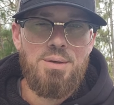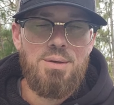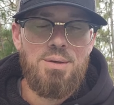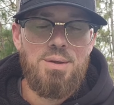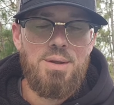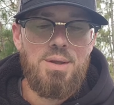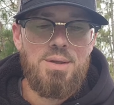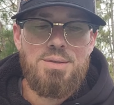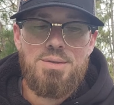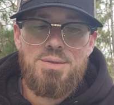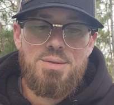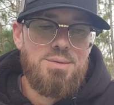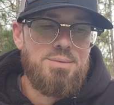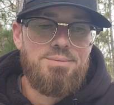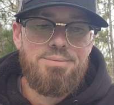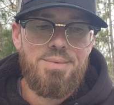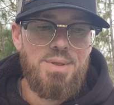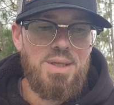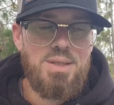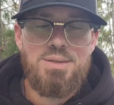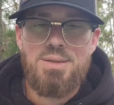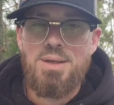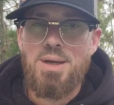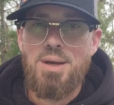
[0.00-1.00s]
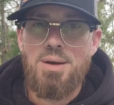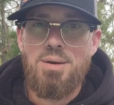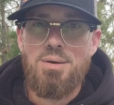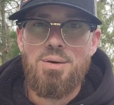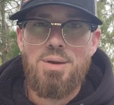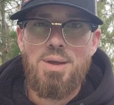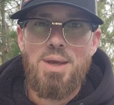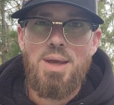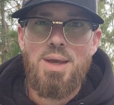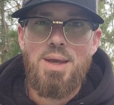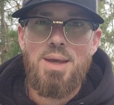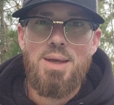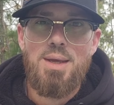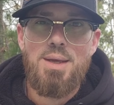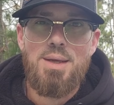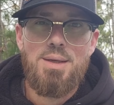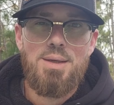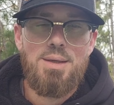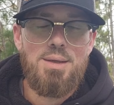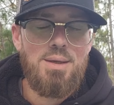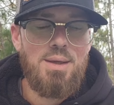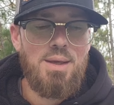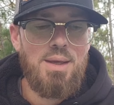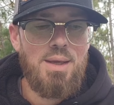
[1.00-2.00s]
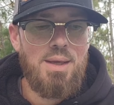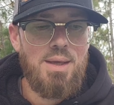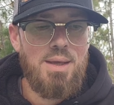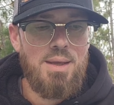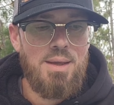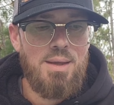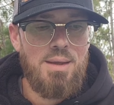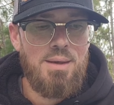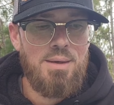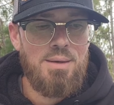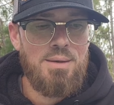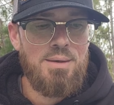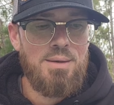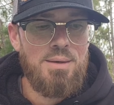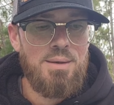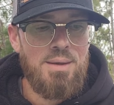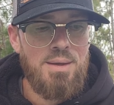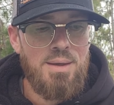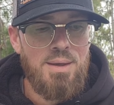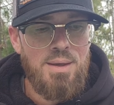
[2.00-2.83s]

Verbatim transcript: it's it's not okay and